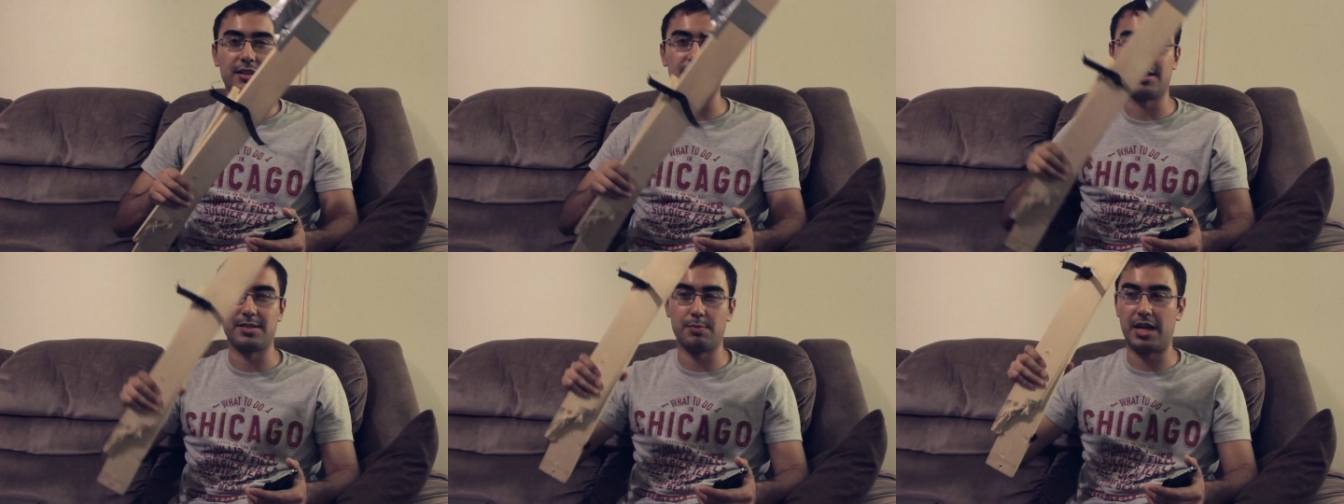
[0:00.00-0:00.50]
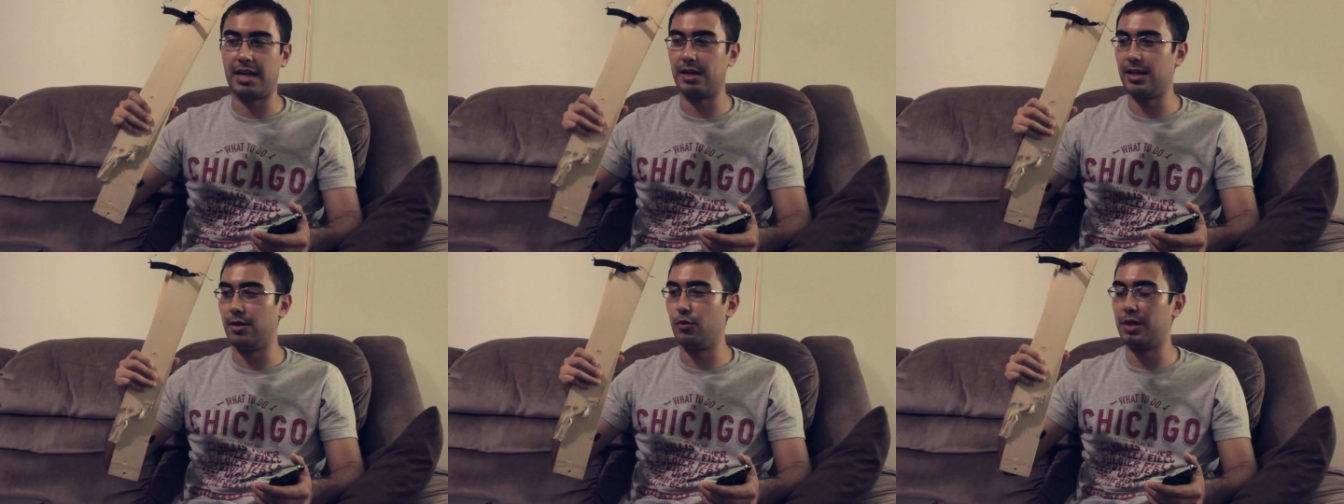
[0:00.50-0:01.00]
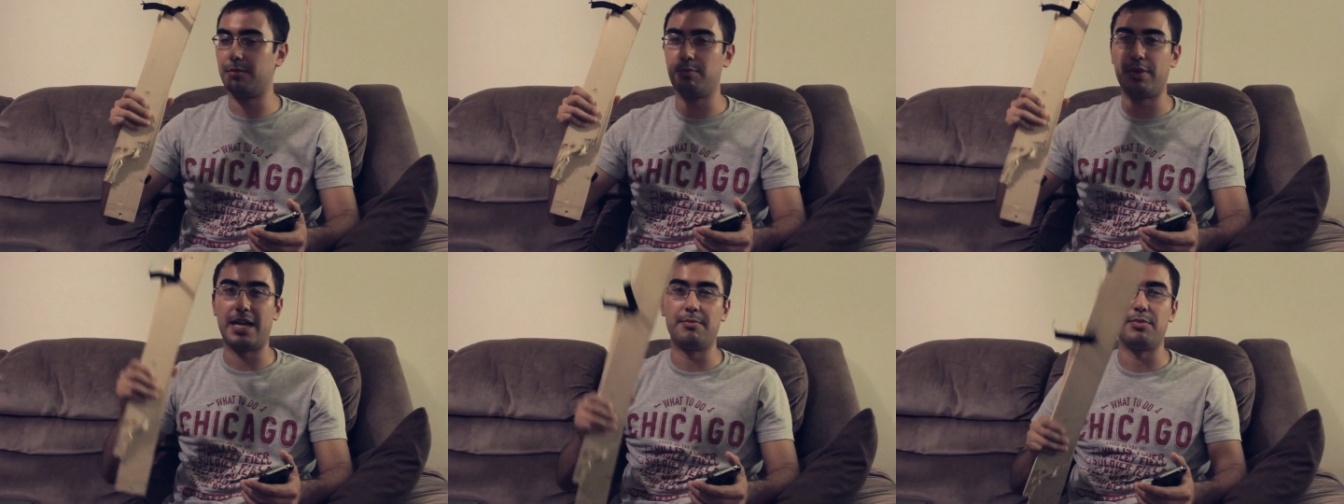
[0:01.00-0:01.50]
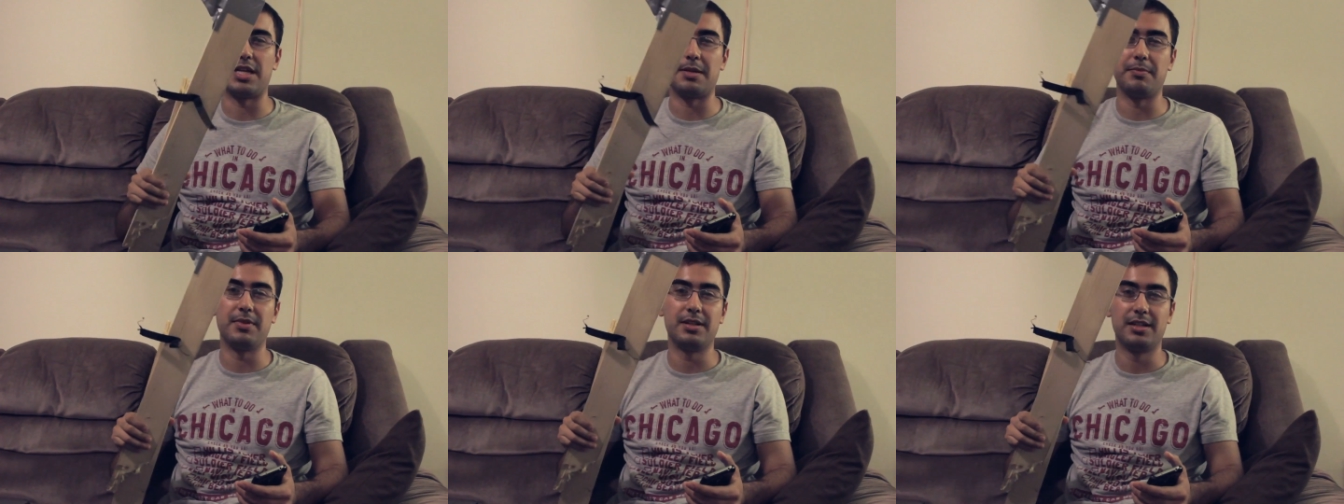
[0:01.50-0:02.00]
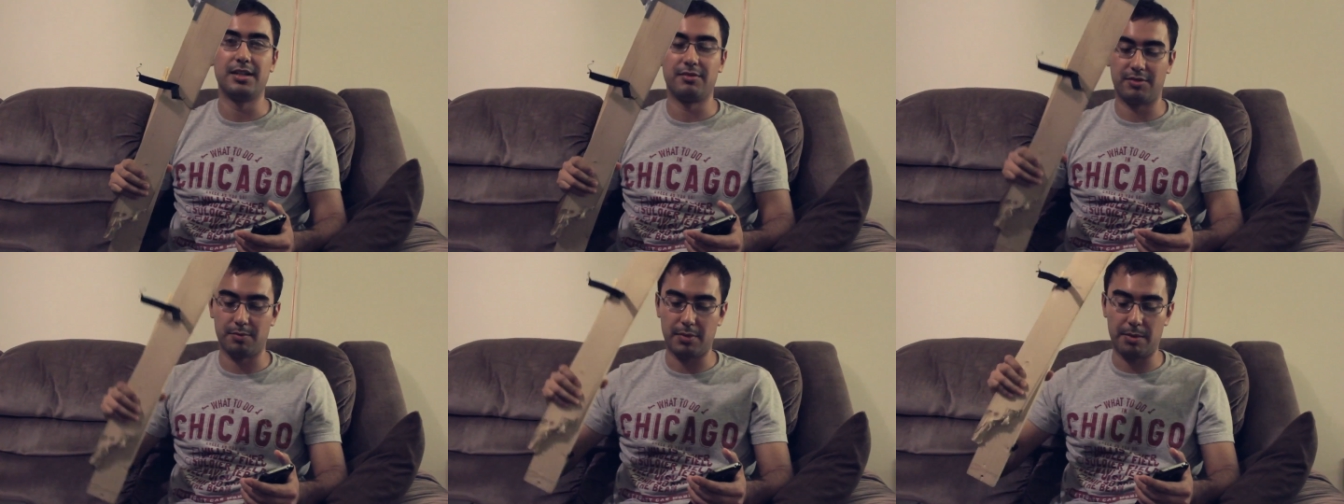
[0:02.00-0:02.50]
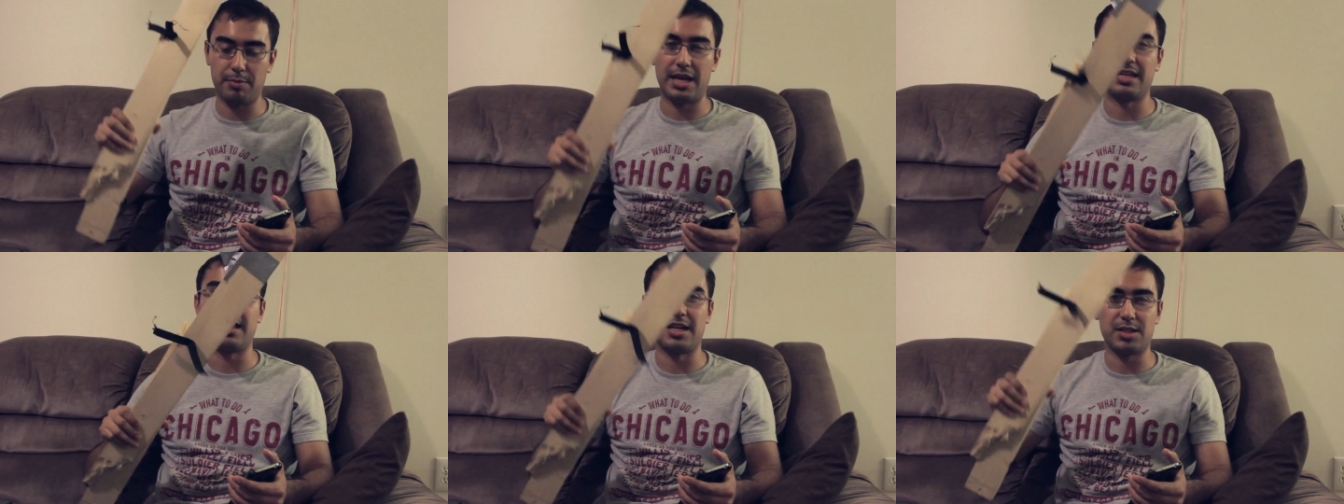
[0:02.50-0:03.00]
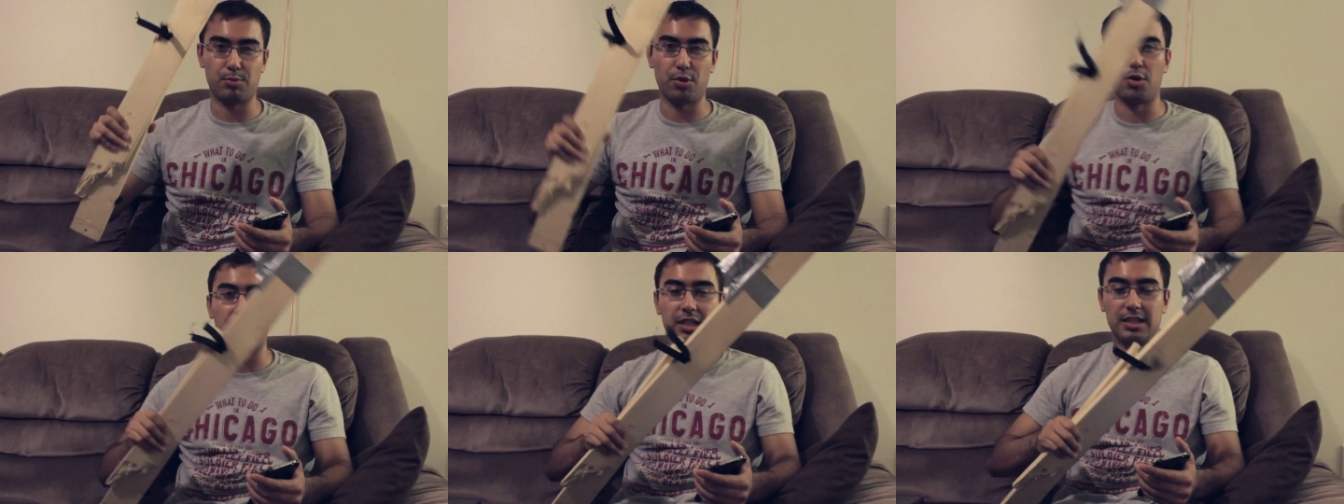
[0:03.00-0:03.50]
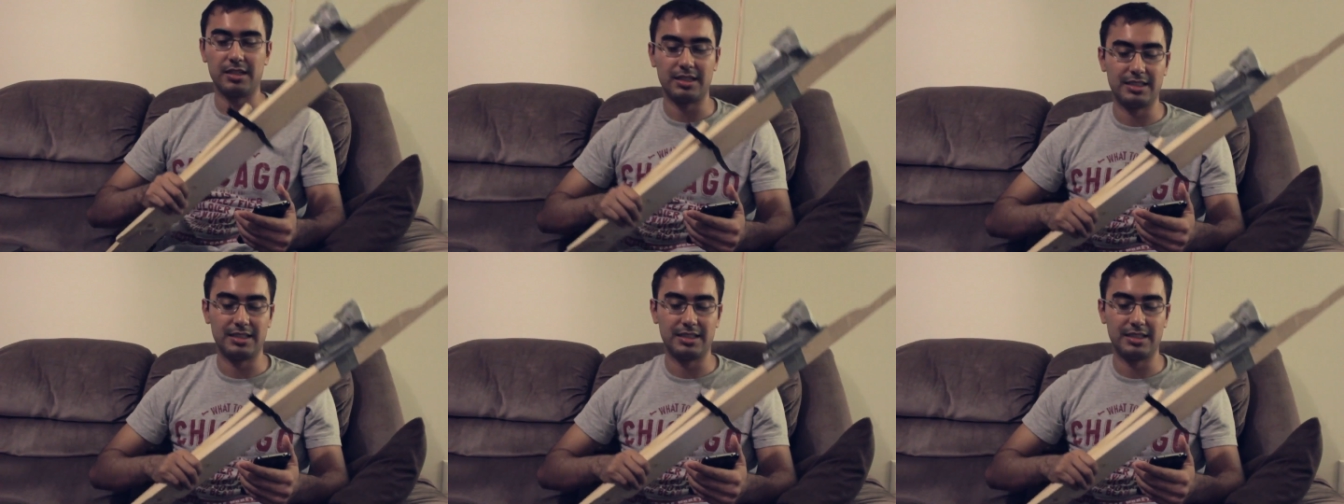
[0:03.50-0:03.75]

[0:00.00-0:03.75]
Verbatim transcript: This is my a wooden bed beam from my bed that is broken.